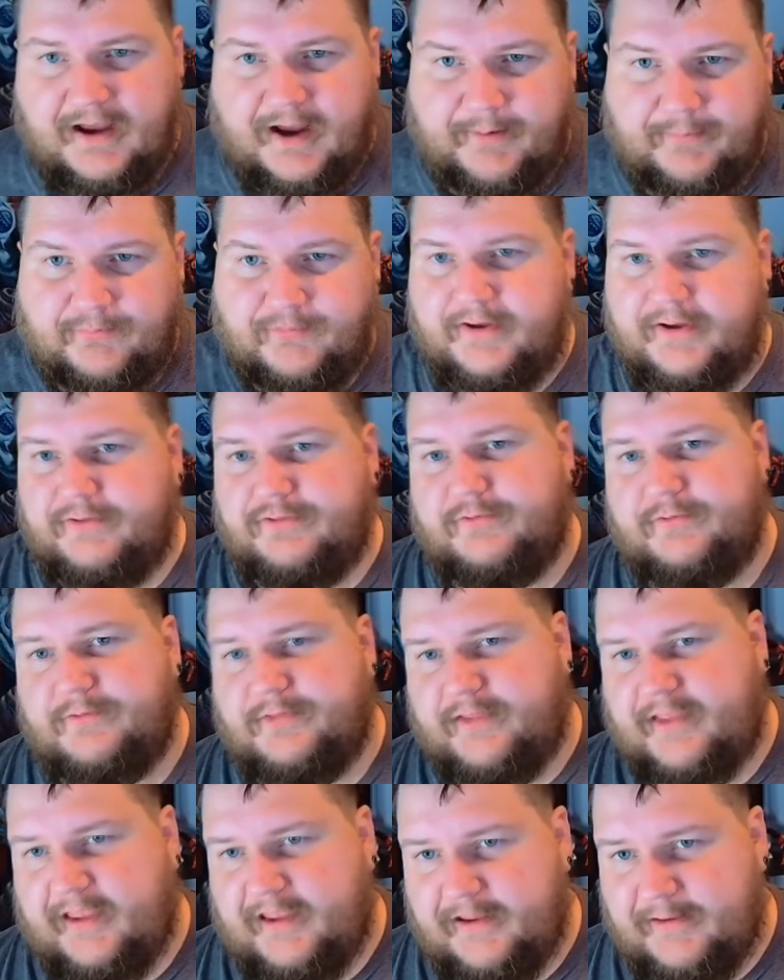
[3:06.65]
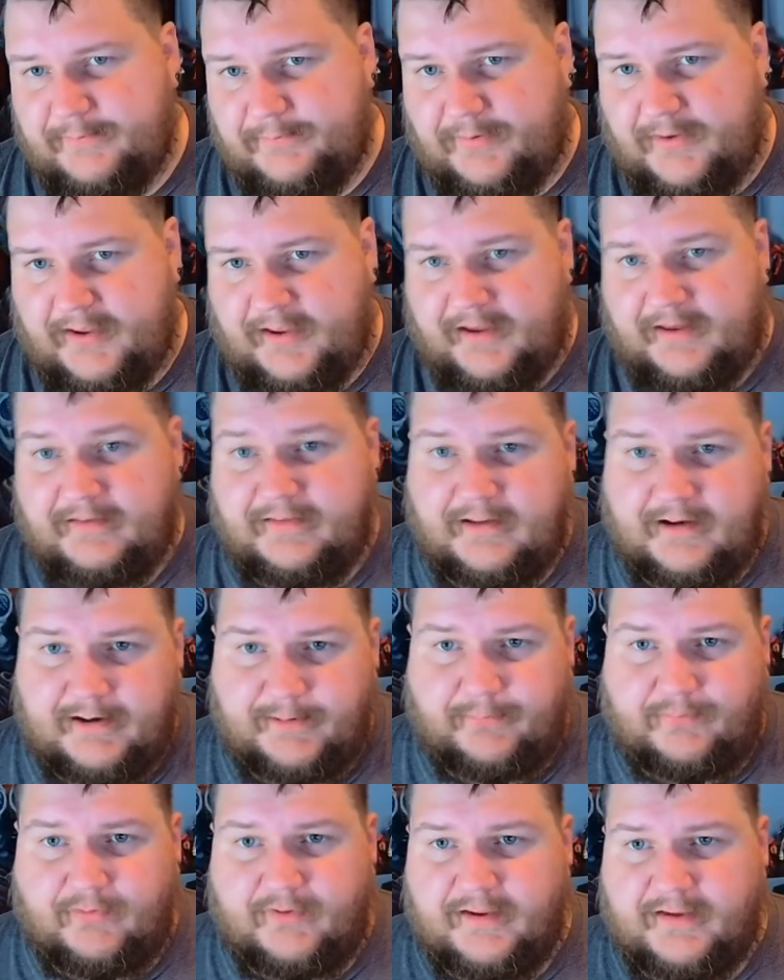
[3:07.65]
I play through the campaign, then
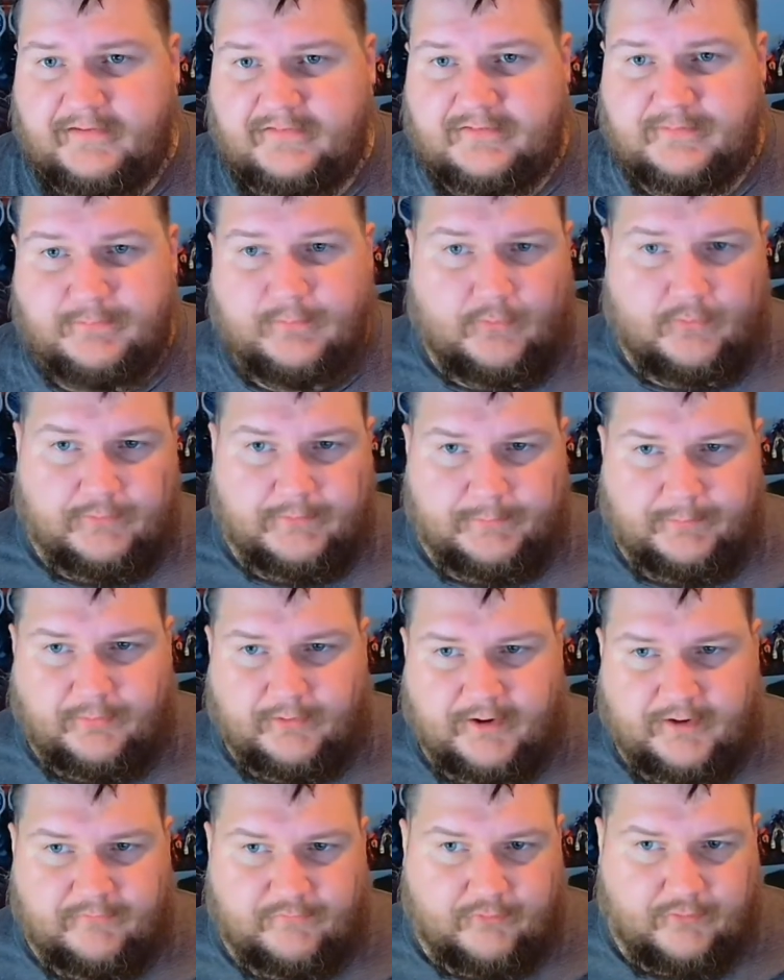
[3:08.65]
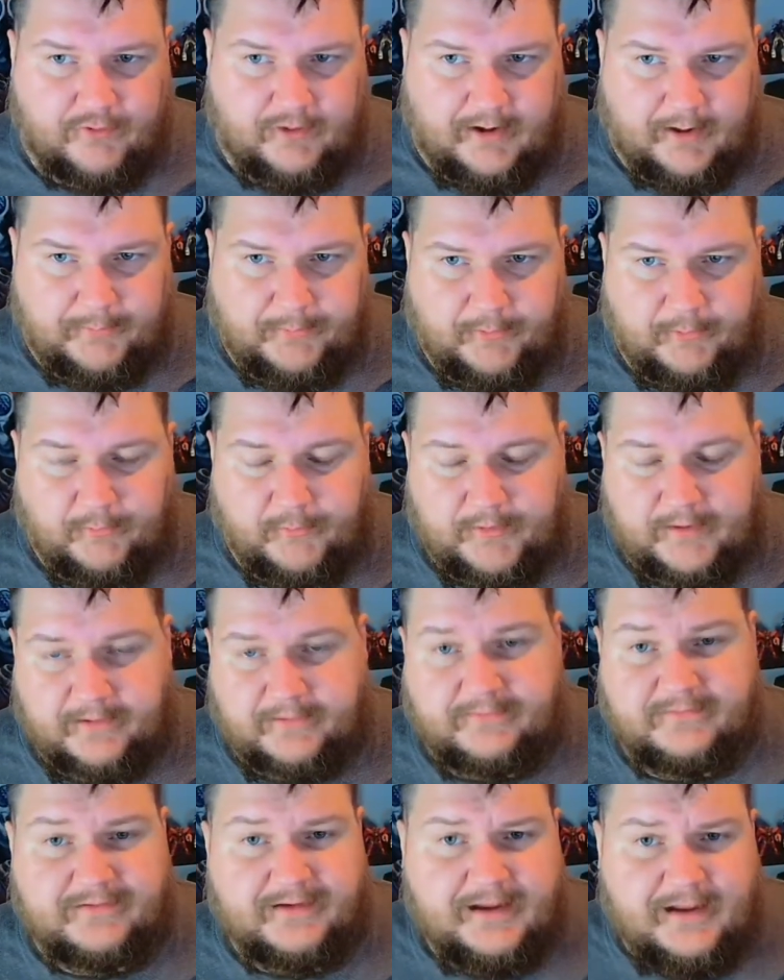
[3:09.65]
I play some multiplayer for a couple of
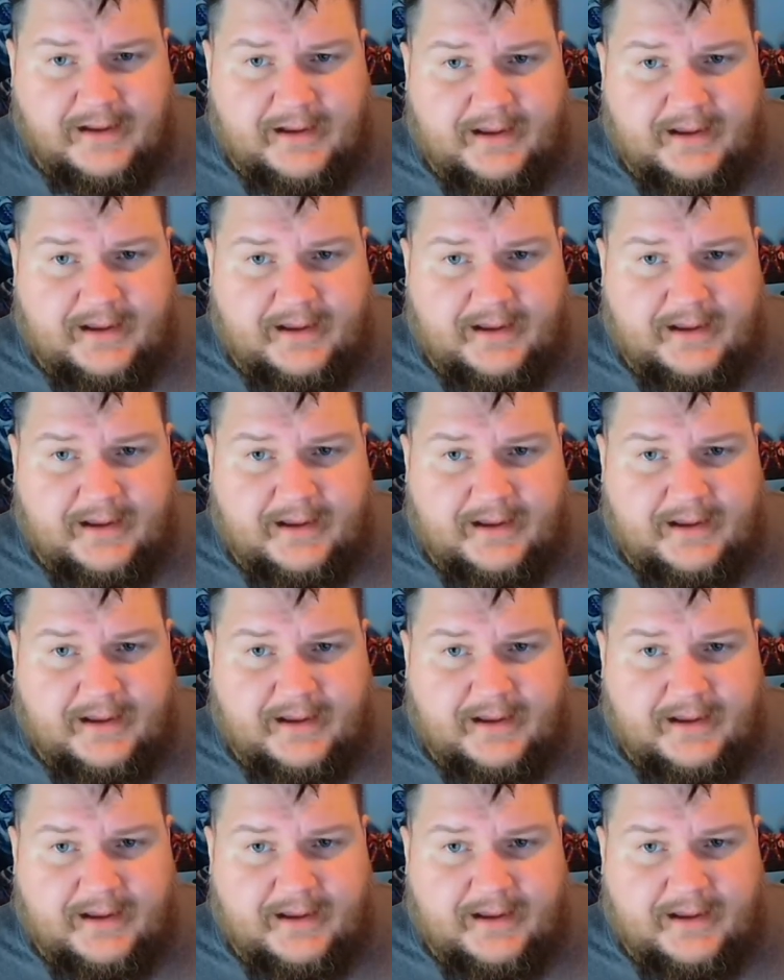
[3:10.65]
weeks,